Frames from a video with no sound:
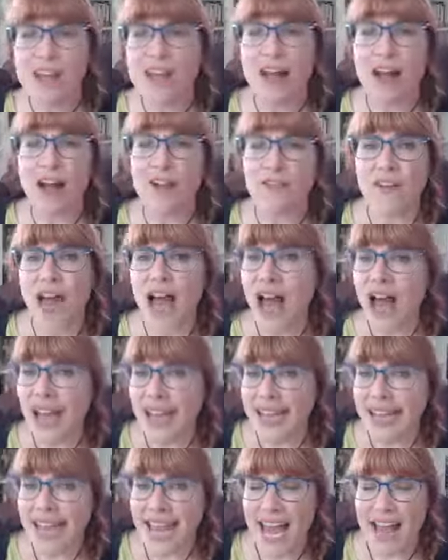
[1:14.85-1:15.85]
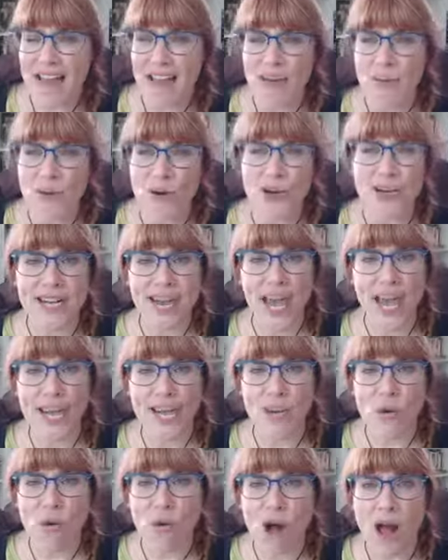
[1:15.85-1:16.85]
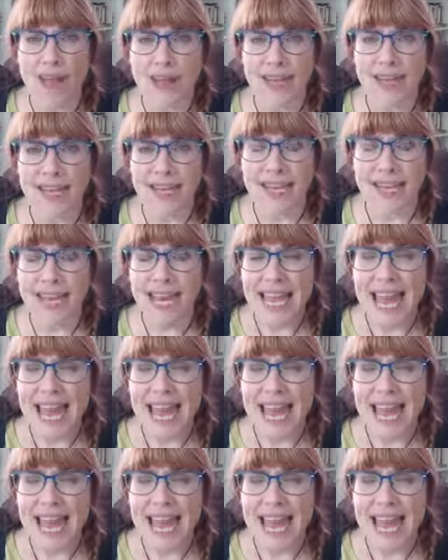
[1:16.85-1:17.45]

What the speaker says: of high caliber and high quality.